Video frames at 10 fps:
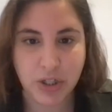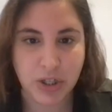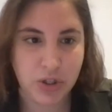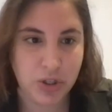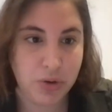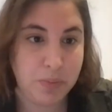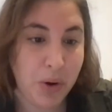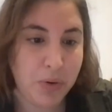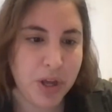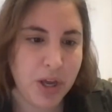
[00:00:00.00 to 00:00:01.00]
to do
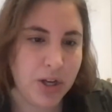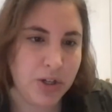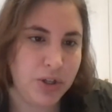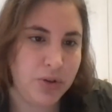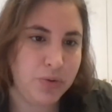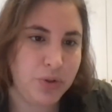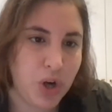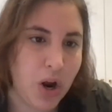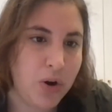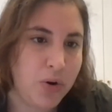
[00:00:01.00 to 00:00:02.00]
both, to
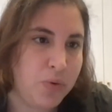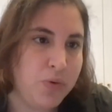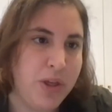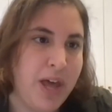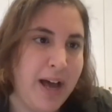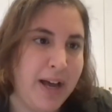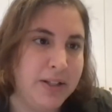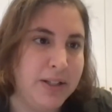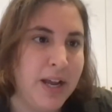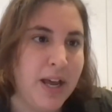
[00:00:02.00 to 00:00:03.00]
show that